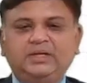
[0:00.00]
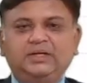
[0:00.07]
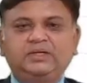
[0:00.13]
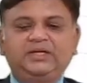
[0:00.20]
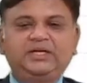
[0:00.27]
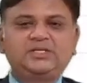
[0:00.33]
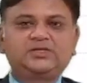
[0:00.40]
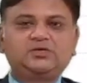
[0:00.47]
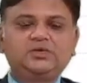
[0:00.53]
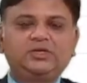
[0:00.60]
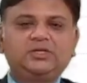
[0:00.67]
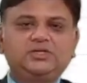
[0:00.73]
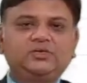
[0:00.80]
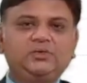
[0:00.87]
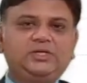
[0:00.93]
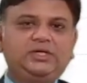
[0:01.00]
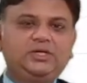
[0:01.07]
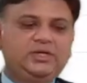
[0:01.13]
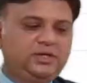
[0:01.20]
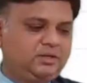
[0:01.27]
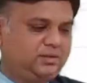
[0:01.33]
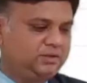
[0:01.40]
Dear students, over
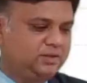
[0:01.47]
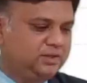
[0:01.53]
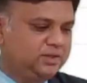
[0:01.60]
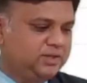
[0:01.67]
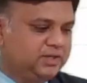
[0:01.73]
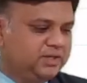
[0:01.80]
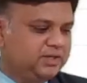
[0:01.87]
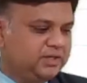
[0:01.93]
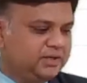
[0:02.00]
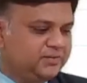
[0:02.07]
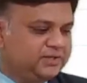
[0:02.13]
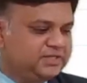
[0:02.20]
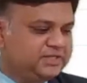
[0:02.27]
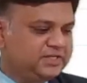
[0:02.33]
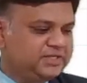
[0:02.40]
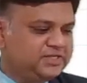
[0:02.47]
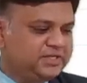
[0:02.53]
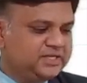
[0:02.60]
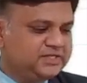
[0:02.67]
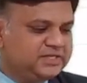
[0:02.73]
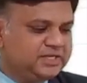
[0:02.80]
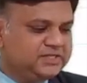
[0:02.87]
here, the question
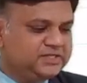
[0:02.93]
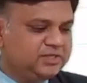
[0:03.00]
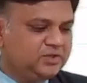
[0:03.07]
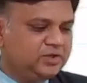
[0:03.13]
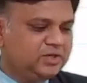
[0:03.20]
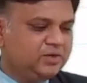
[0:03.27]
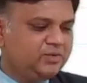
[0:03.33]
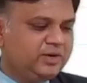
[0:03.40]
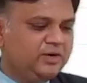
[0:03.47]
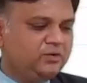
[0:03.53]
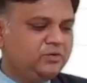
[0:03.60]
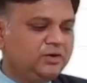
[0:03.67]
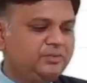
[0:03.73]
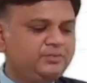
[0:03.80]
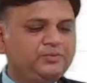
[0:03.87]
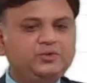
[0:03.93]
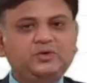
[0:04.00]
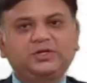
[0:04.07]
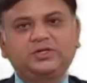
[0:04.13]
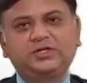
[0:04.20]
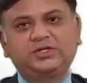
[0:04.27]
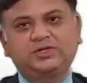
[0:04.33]
says that you're required to compute the
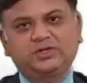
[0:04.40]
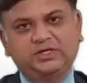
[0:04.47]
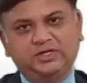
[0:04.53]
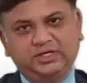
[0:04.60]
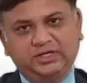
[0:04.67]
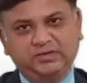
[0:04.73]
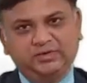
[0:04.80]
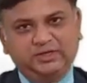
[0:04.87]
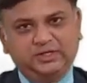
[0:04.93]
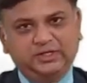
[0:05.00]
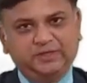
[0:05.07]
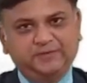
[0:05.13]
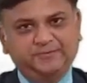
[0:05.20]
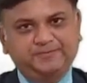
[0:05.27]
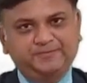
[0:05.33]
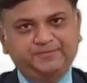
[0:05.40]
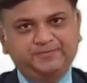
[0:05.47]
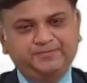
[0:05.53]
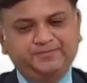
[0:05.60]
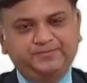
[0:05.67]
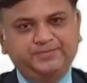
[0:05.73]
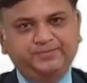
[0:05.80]
return on equity.
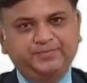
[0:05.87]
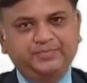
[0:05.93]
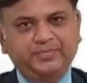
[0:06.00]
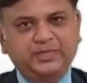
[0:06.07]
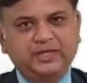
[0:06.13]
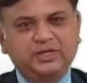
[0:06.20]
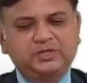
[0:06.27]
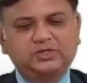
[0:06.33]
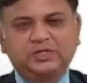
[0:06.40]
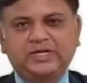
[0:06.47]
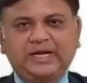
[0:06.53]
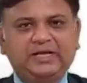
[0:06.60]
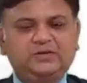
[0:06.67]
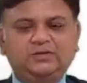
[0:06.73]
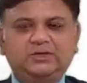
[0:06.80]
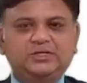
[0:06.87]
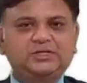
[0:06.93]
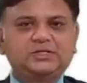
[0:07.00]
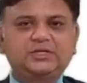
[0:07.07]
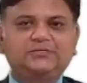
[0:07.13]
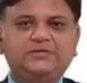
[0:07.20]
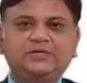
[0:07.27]
So calculation
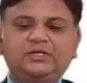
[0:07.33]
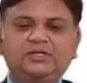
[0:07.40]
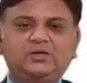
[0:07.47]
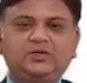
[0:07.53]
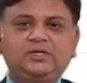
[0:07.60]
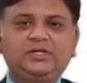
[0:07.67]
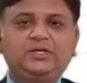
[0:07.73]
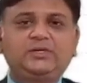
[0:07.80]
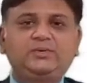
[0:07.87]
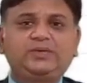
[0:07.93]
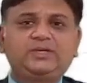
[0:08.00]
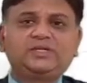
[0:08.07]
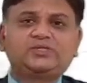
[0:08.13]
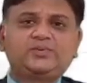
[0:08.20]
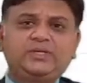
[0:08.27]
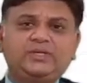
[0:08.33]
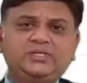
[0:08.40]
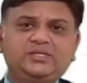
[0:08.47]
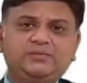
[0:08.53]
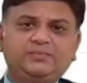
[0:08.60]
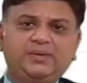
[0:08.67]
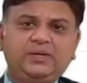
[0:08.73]
of the return on equity is very
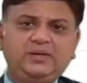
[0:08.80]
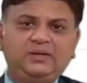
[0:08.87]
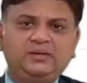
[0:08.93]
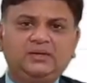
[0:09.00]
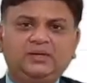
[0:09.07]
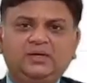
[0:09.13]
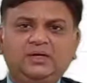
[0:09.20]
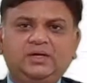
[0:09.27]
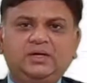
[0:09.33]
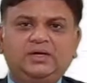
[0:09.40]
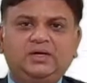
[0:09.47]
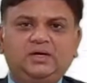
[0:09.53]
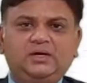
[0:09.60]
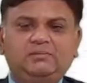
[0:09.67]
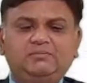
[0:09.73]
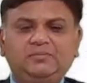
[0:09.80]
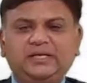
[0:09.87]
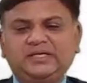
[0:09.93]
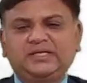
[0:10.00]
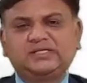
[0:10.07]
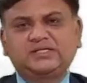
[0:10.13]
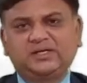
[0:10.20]
simple. That
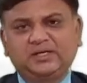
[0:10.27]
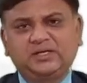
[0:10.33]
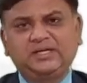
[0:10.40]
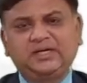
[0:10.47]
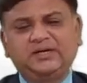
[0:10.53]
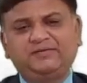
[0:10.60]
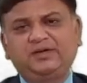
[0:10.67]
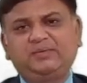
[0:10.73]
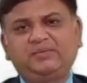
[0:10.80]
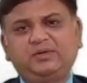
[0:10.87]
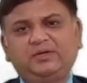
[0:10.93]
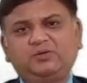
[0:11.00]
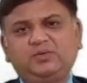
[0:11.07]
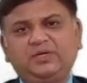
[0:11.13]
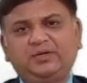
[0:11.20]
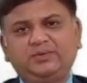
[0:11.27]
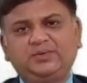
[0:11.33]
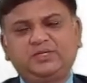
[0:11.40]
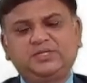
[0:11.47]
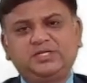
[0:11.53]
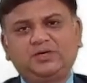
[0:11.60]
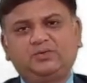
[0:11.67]
is earning available to equity
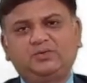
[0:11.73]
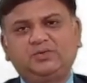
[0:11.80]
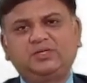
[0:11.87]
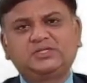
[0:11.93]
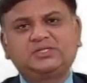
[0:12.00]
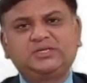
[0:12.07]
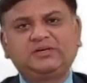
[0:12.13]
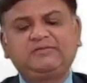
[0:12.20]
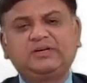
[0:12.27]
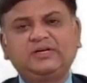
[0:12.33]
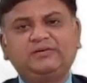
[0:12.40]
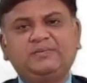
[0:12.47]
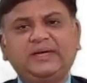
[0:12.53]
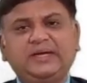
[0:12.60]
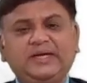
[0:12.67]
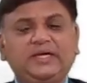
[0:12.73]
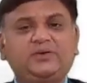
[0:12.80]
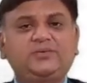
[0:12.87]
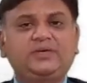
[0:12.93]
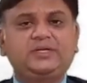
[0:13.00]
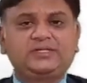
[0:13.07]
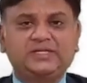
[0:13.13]
shareholders divided by
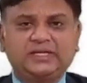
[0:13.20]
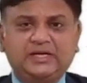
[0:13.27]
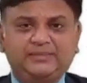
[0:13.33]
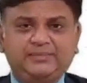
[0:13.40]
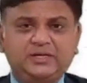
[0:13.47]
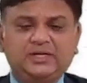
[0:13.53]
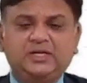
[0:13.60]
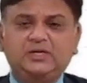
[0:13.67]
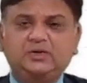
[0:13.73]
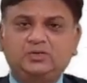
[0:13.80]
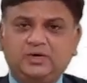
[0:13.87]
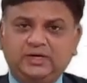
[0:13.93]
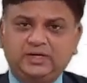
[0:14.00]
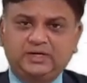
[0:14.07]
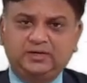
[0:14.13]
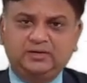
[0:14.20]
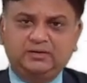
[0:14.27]
equity share capital into 100.